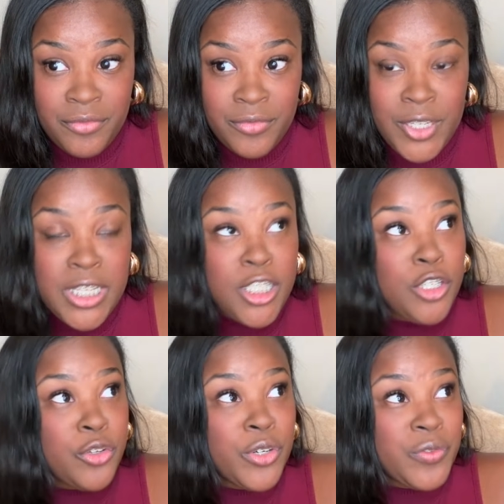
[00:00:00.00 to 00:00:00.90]
These
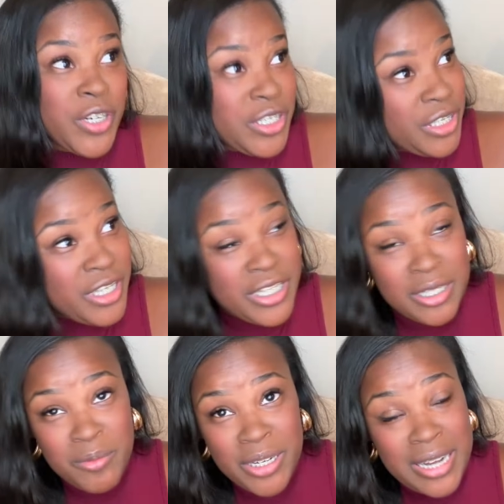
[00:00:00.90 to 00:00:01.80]
universities
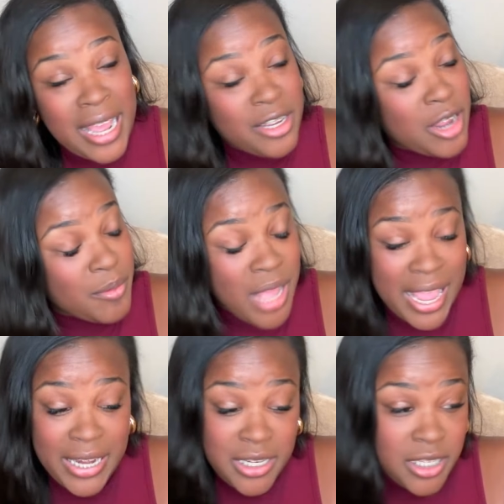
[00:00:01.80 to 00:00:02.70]
and whatnot, I
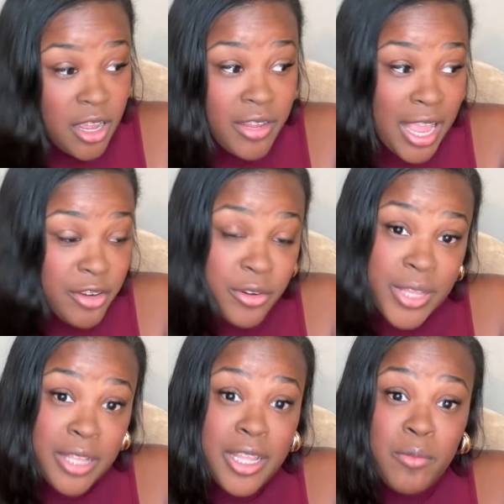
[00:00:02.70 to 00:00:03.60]
hate to tell y'all,
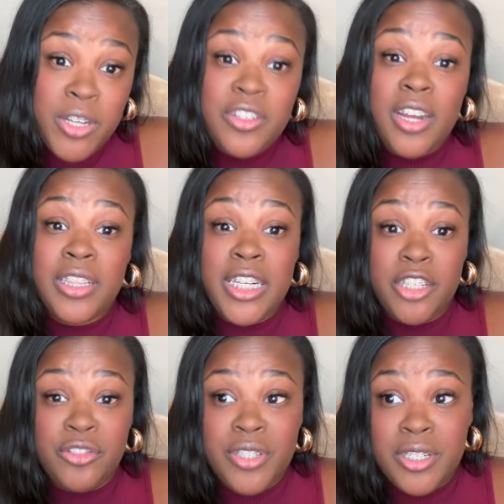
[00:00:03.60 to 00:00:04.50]
they want y'all to think
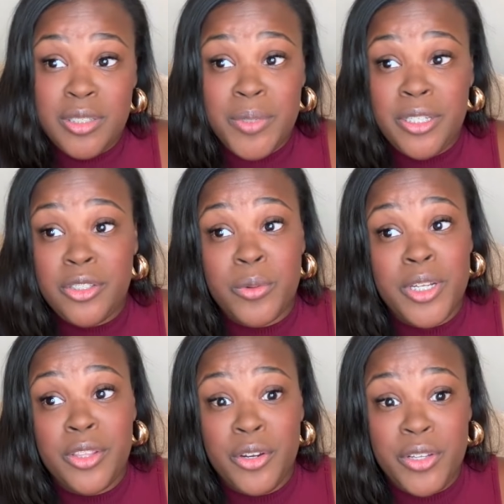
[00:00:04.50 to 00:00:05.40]
that you need to spend
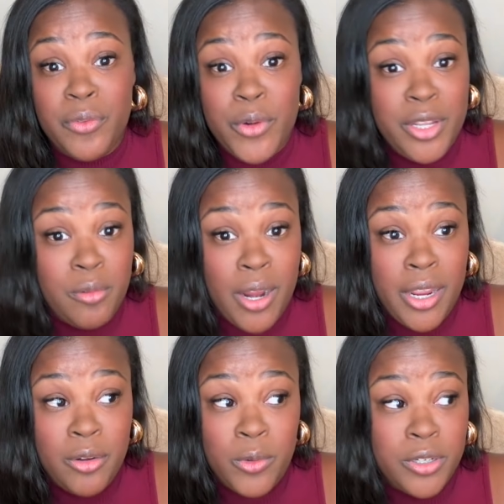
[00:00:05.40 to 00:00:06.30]
20, 30, 40
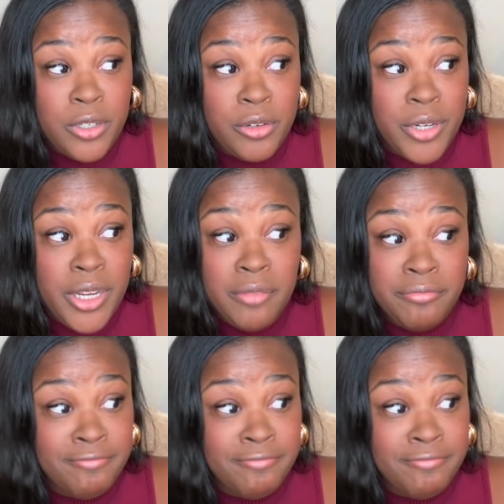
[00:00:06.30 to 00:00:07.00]
grand on a degree.